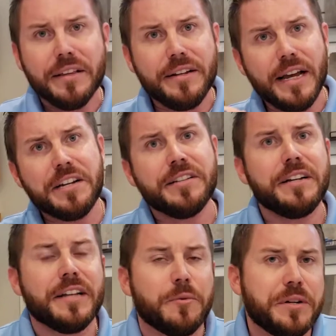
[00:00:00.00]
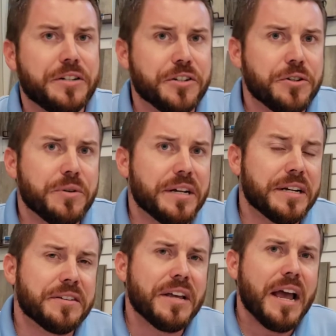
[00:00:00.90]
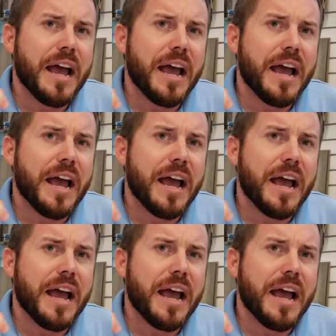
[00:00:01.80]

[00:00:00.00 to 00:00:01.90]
The next thing that we do is